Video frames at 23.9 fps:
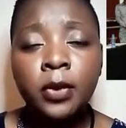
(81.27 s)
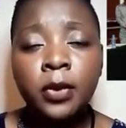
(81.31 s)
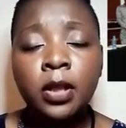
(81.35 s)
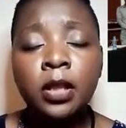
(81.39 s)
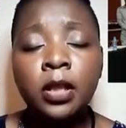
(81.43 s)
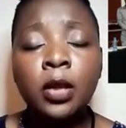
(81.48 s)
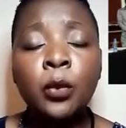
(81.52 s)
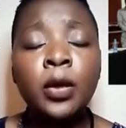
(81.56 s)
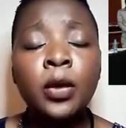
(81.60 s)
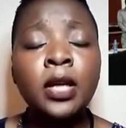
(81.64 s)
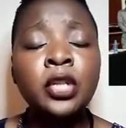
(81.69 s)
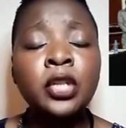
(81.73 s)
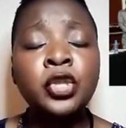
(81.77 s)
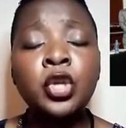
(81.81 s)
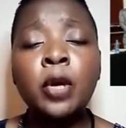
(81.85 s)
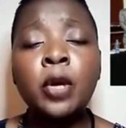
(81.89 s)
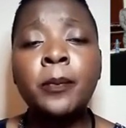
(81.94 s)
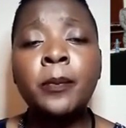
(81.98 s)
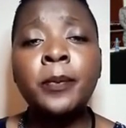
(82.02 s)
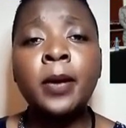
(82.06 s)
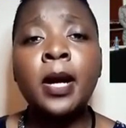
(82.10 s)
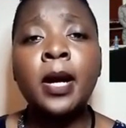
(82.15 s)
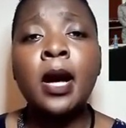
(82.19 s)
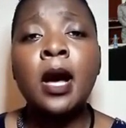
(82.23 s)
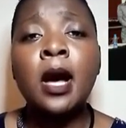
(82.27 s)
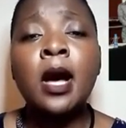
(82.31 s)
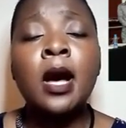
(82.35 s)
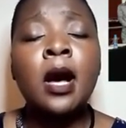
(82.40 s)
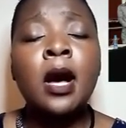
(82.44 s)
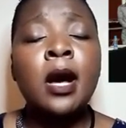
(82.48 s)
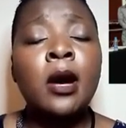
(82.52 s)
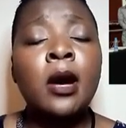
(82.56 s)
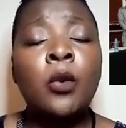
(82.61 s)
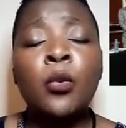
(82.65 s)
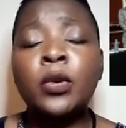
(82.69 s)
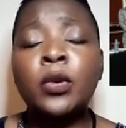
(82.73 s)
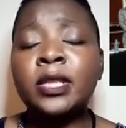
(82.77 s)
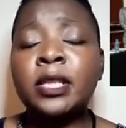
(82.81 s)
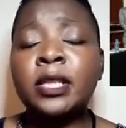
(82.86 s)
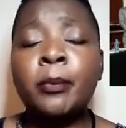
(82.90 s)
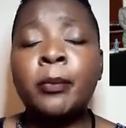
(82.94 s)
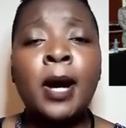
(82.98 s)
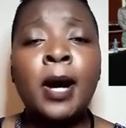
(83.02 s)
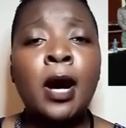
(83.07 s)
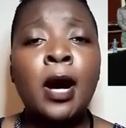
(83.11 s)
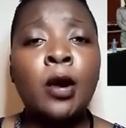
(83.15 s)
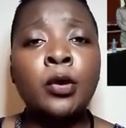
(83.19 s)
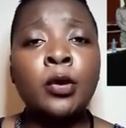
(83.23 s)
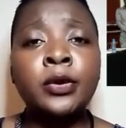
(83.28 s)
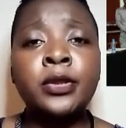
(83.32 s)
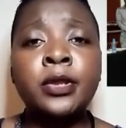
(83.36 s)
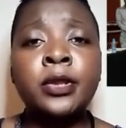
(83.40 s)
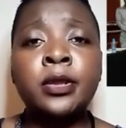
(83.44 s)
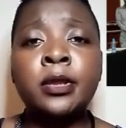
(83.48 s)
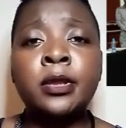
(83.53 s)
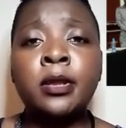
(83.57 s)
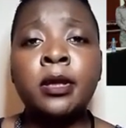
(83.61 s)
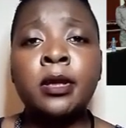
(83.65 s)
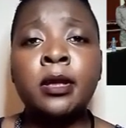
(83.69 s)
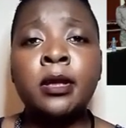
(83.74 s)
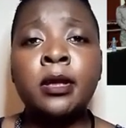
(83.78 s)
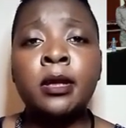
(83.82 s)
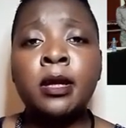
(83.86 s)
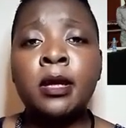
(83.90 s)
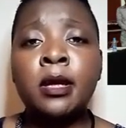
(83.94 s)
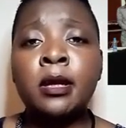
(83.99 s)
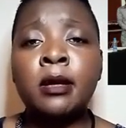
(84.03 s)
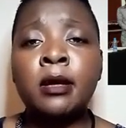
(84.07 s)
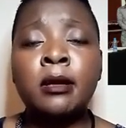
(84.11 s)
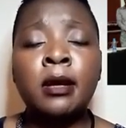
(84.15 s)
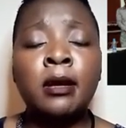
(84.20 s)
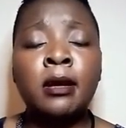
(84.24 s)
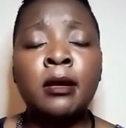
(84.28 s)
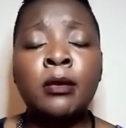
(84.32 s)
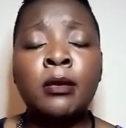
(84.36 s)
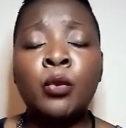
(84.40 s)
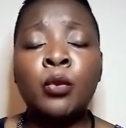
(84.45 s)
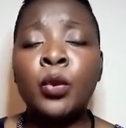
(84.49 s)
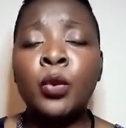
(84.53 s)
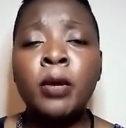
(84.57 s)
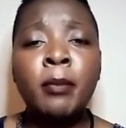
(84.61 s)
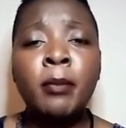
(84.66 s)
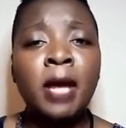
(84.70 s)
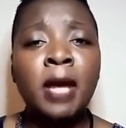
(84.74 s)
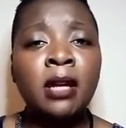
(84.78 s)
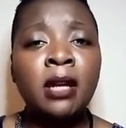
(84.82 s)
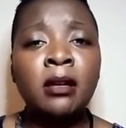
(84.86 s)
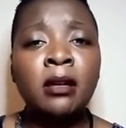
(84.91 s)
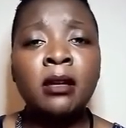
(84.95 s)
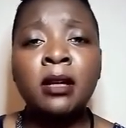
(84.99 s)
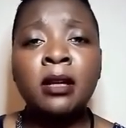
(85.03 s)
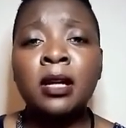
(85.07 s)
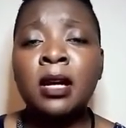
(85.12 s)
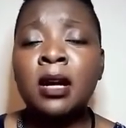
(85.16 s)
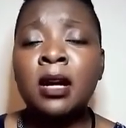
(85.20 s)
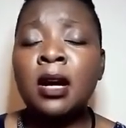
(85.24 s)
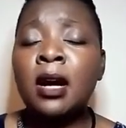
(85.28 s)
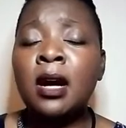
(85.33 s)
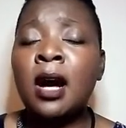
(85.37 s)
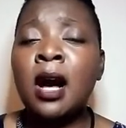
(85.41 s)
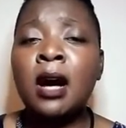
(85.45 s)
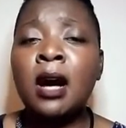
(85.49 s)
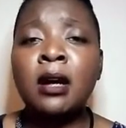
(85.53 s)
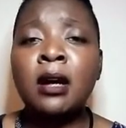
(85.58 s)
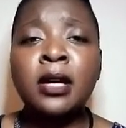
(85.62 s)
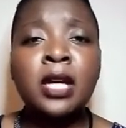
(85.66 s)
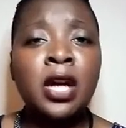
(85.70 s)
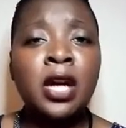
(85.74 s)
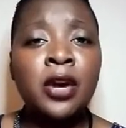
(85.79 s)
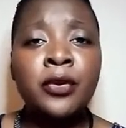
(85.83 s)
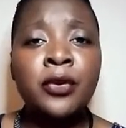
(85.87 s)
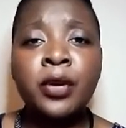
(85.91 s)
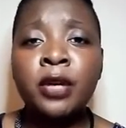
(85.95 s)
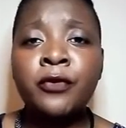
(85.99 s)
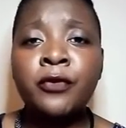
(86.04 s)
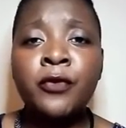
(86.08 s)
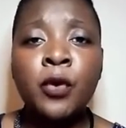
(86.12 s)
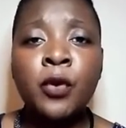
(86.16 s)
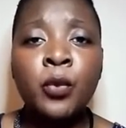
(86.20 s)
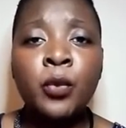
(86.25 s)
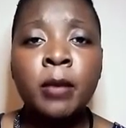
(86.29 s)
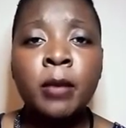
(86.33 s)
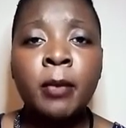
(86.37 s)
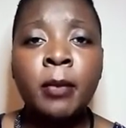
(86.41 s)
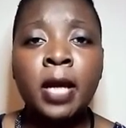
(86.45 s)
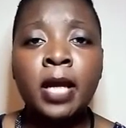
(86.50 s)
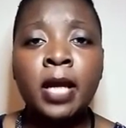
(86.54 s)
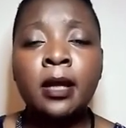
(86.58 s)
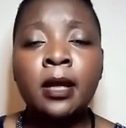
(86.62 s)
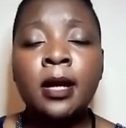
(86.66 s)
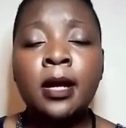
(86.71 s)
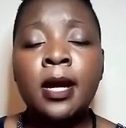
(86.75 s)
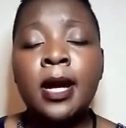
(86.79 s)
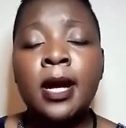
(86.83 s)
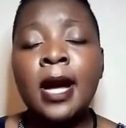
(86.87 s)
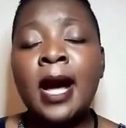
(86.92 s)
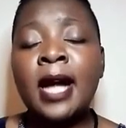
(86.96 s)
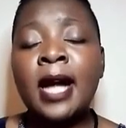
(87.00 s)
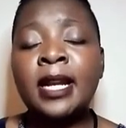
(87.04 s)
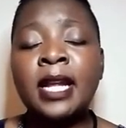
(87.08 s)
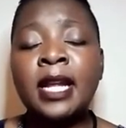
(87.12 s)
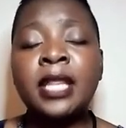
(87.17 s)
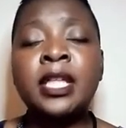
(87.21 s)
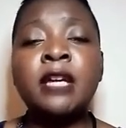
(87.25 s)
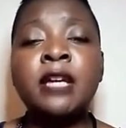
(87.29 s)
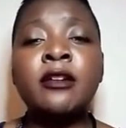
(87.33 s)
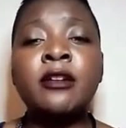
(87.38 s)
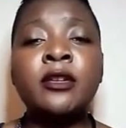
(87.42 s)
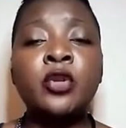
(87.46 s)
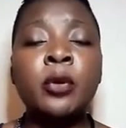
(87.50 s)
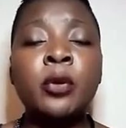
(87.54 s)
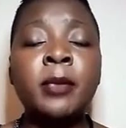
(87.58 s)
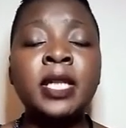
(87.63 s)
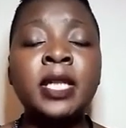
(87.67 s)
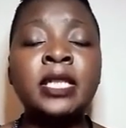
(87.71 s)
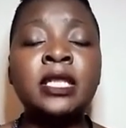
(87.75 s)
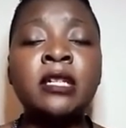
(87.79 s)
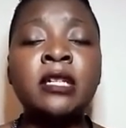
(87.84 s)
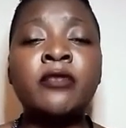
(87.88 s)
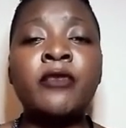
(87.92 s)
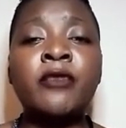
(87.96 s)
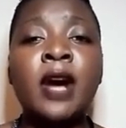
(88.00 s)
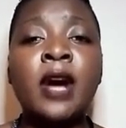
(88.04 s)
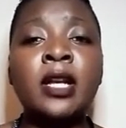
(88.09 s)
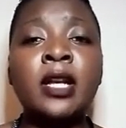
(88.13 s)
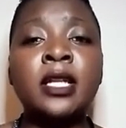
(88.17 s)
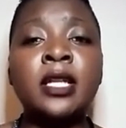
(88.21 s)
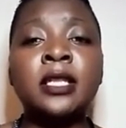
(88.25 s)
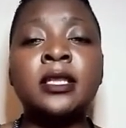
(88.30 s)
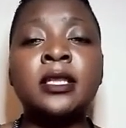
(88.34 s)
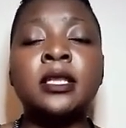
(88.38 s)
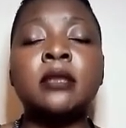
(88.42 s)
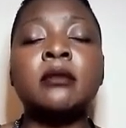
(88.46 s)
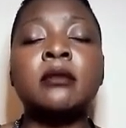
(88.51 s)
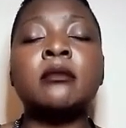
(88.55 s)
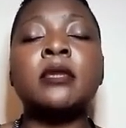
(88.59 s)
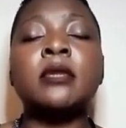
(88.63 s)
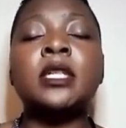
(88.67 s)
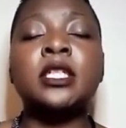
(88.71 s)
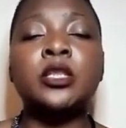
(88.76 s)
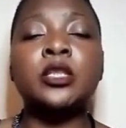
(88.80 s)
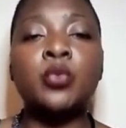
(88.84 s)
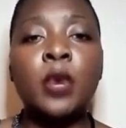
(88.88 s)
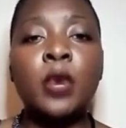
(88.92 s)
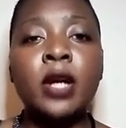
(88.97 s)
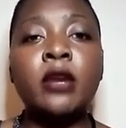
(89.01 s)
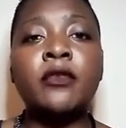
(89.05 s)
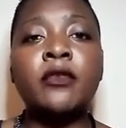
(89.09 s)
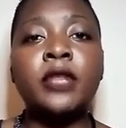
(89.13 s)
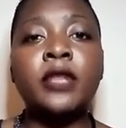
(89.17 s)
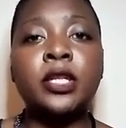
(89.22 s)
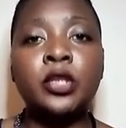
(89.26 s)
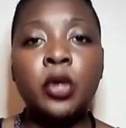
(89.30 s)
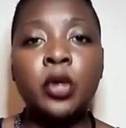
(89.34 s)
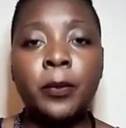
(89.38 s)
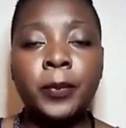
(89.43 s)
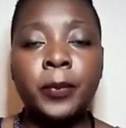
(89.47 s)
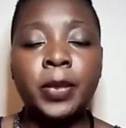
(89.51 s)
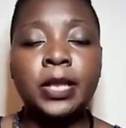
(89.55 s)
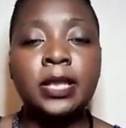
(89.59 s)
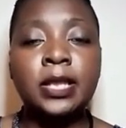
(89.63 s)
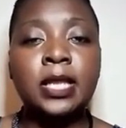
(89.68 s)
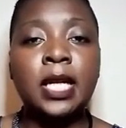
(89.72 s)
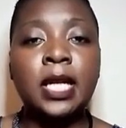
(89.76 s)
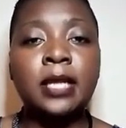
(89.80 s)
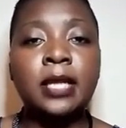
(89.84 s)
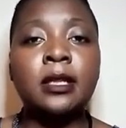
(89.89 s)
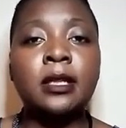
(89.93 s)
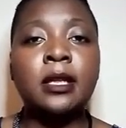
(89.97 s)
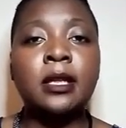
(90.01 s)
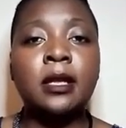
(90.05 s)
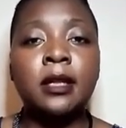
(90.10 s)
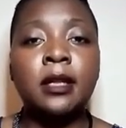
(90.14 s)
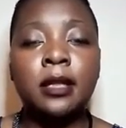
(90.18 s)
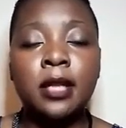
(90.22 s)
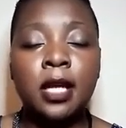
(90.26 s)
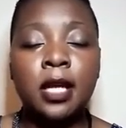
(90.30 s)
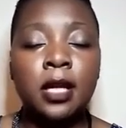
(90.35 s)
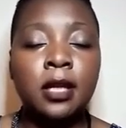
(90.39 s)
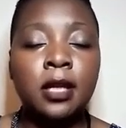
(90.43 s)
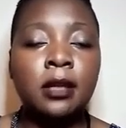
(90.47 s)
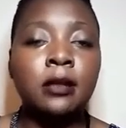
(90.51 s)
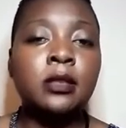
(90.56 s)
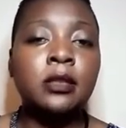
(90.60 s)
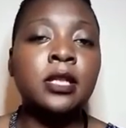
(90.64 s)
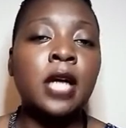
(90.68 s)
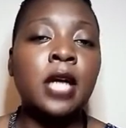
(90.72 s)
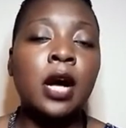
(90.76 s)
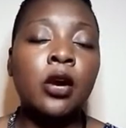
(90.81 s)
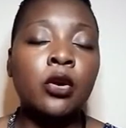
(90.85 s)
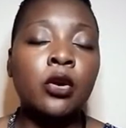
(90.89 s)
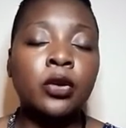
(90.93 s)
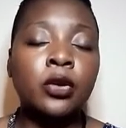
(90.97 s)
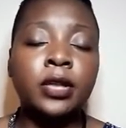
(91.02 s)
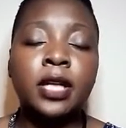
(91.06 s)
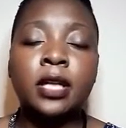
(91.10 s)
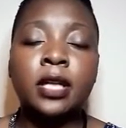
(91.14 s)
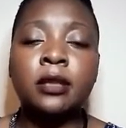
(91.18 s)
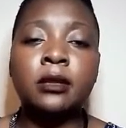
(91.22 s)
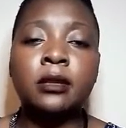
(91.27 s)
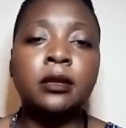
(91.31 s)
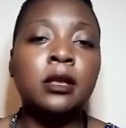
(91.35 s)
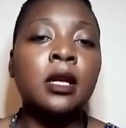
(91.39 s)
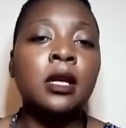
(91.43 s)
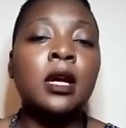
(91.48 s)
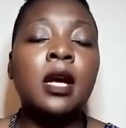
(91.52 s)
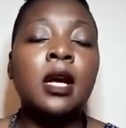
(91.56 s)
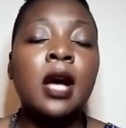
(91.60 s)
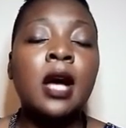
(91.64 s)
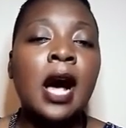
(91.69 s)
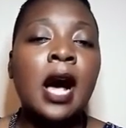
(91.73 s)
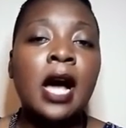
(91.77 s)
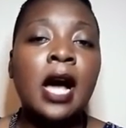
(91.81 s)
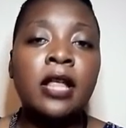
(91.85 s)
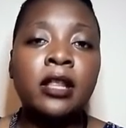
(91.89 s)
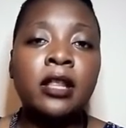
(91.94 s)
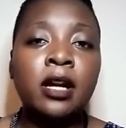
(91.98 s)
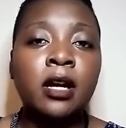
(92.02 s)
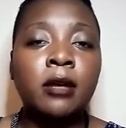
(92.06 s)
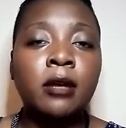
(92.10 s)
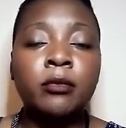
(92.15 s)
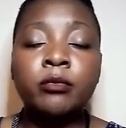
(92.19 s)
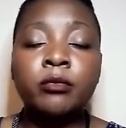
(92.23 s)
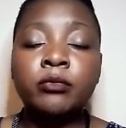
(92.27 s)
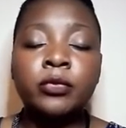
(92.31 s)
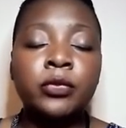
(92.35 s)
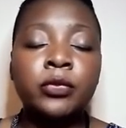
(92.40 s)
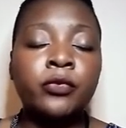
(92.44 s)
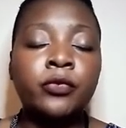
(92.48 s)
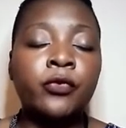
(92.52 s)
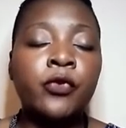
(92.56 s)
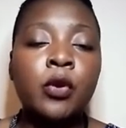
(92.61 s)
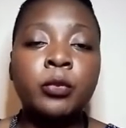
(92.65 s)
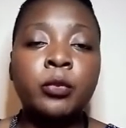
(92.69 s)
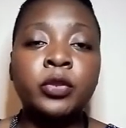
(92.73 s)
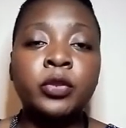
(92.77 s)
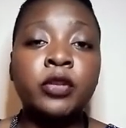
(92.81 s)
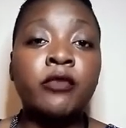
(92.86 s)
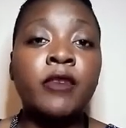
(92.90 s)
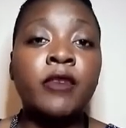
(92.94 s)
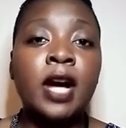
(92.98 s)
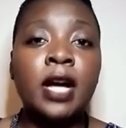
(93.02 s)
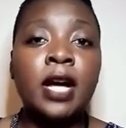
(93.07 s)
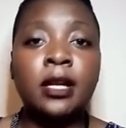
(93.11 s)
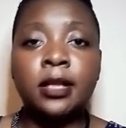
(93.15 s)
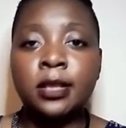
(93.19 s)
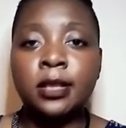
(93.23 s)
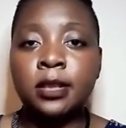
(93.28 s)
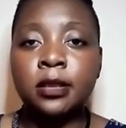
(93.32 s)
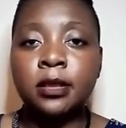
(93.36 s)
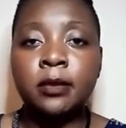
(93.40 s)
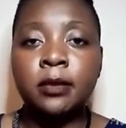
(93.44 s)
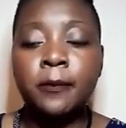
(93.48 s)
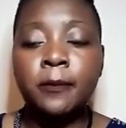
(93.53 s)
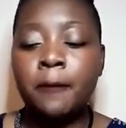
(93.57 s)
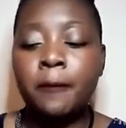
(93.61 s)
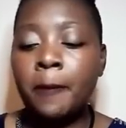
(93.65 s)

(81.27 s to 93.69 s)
The workshop was about women, caring for women, and I think domestic violence is one of the topics that they tackled, and other forms of violence.